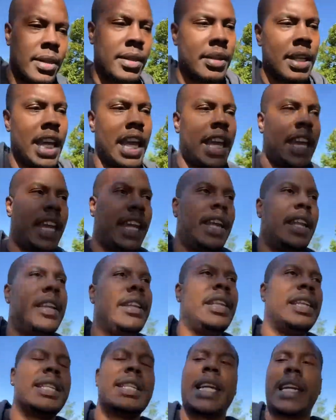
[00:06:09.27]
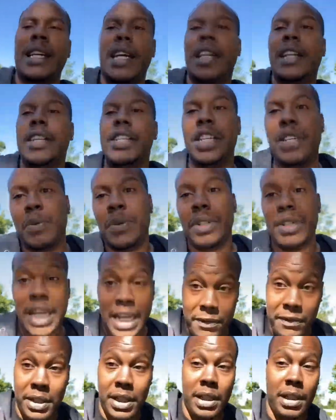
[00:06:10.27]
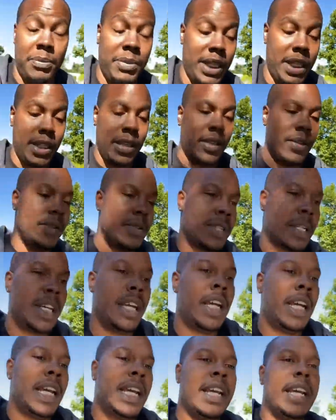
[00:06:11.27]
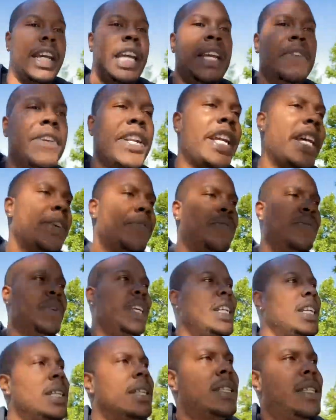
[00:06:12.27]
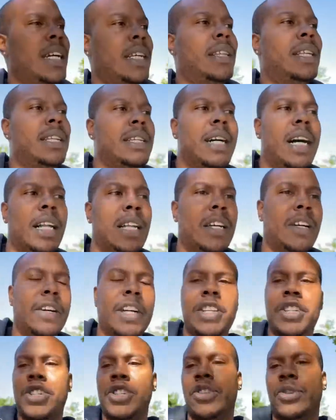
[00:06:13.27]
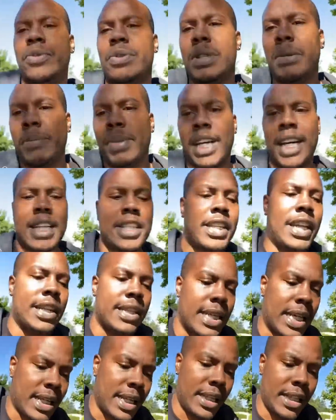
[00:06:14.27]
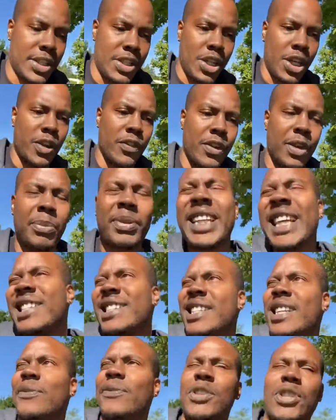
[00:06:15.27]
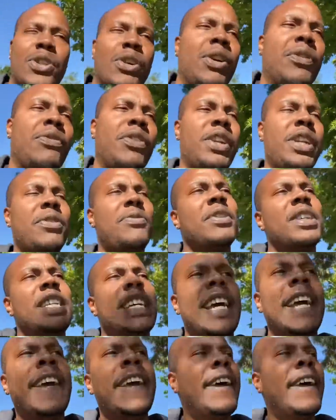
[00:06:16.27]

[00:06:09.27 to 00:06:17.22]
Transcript: and the technology will definitely be used even if we took the dollar and just threw some blockchain technology over it. But that's a different story for a different day.